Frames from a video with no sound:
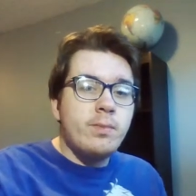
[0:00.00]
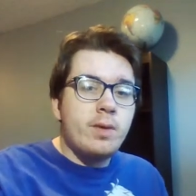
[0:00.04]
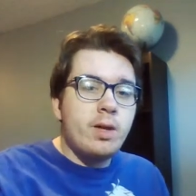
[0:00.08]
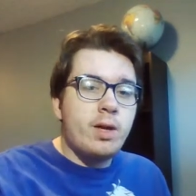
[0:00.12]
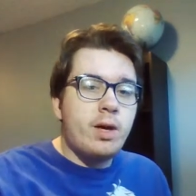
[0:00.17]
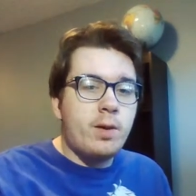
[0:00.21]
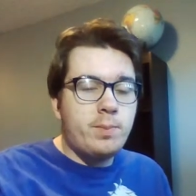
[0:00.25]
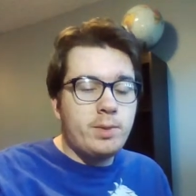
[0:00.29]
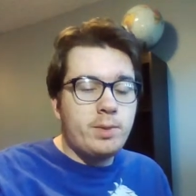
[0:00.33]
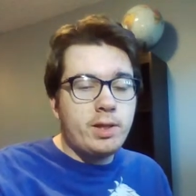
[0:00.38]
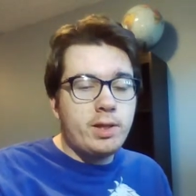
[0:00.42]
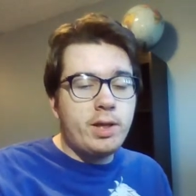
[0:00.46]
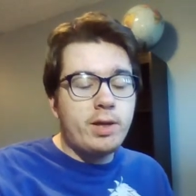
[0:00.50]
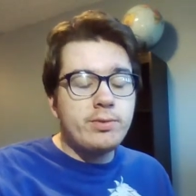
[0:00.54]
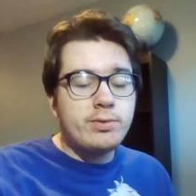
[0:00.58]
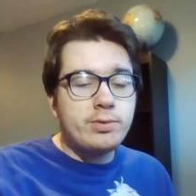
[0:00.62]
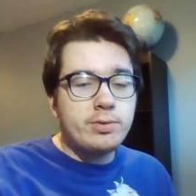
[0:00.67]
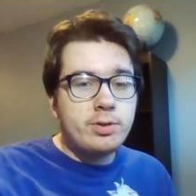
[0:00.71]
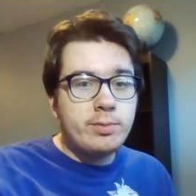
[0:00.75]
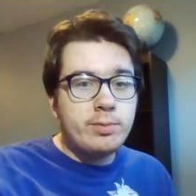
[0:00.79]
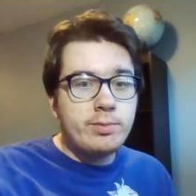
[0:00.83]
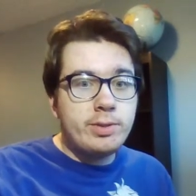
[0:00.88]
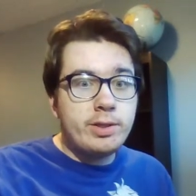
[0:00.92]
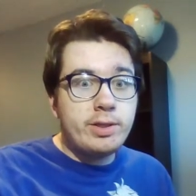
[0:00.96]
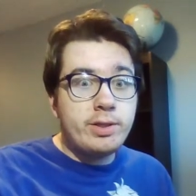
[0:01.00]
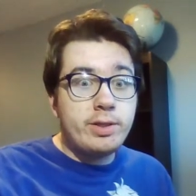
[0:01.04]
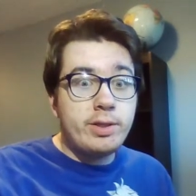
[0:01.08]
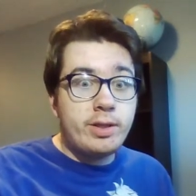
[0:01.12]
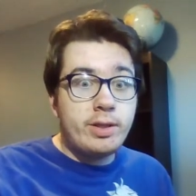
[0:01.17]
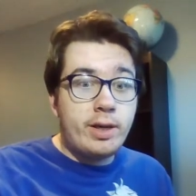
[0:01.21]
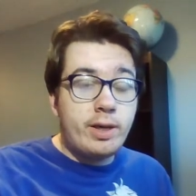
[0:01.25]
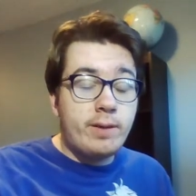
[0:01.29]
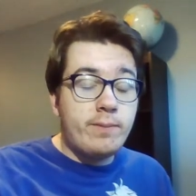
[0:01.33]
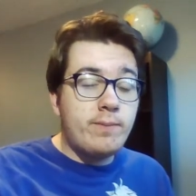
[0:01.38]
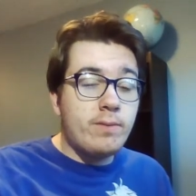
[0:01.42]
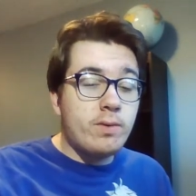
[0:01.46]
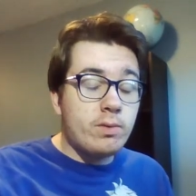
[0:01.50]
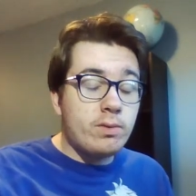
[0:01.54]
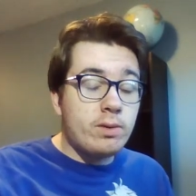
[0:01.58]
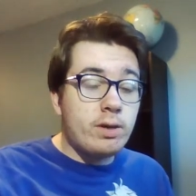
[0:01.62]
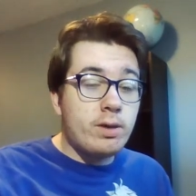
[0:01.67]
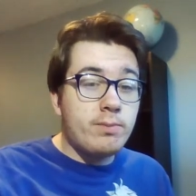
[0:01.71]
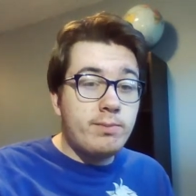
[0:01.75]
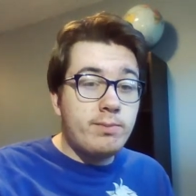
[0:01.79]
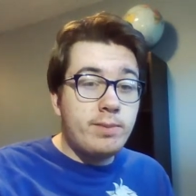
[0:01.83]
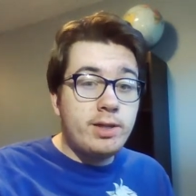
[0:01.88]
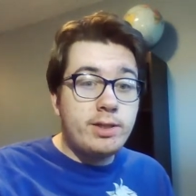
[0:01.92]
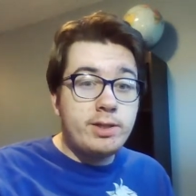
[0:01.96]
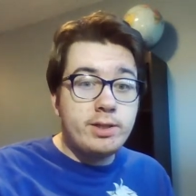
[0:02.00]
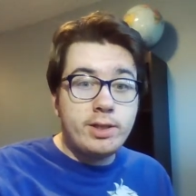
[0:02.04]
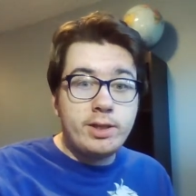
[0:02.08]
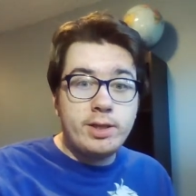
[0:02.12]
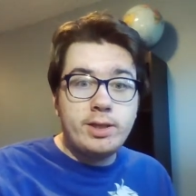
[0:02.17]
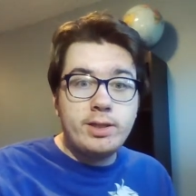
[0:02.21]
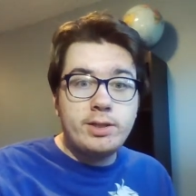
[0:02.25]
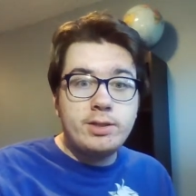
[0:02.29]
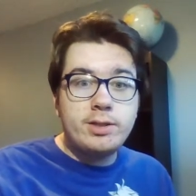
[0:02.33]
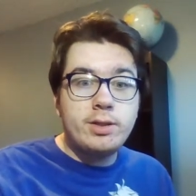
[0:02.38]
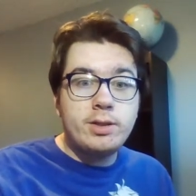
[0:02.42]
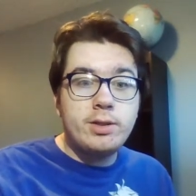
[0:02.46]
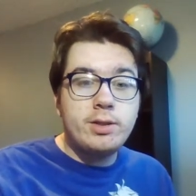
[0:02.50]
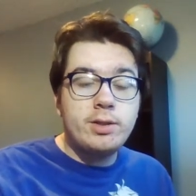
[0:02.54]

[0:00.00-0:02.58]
I'll be live streaming at around midnight